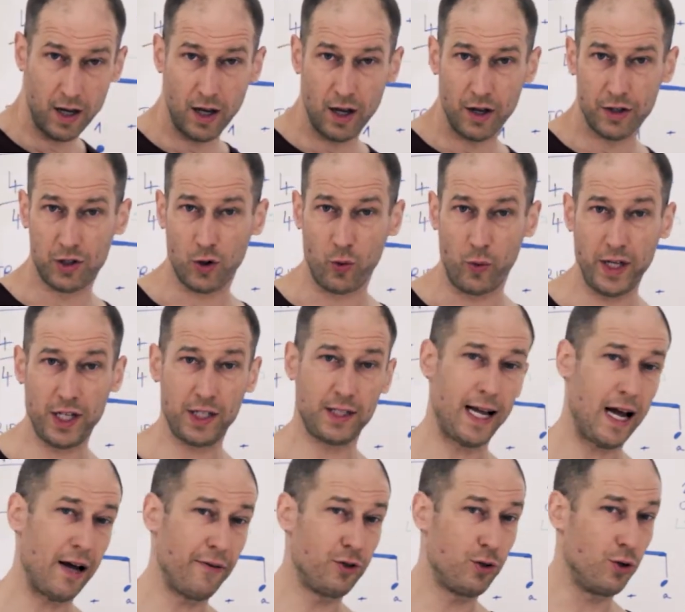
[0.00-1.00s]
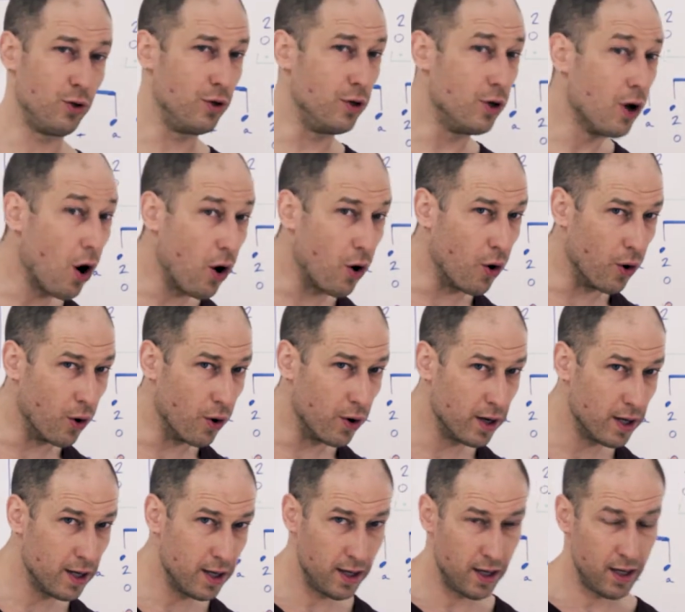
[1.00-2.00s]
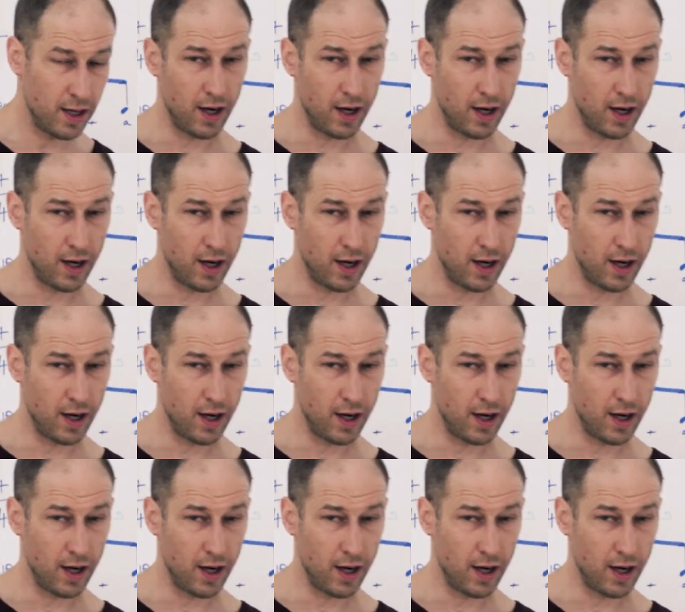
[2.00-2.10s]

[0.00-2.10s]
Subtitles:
So we just have to know,